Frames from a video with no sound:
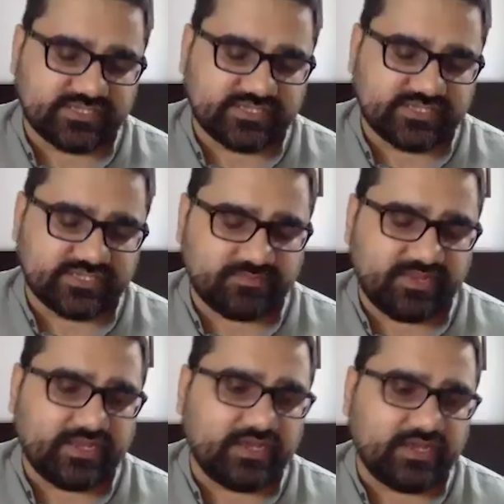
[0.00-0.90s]
this for
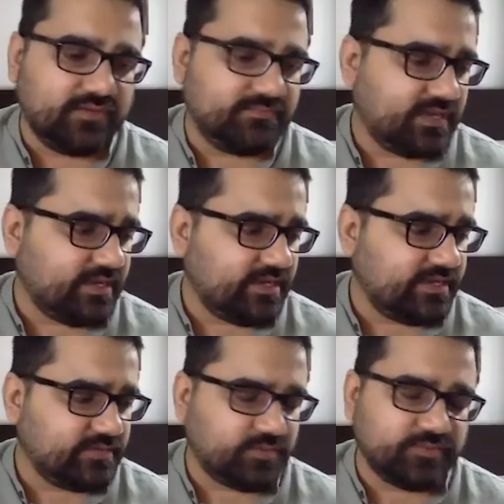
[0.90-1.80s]
media. In
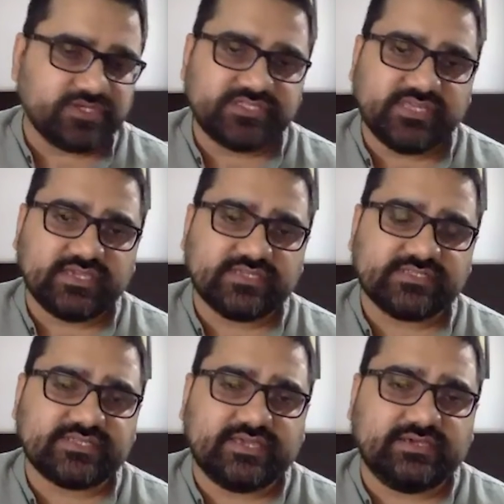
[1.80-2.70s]
India, what we're seeing is